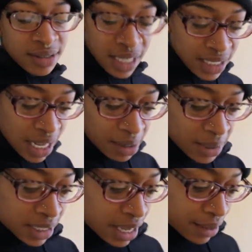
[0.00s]
That's all I'm
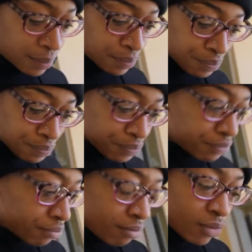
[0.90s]

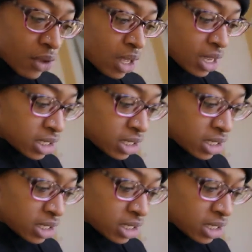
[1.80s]
gonna say.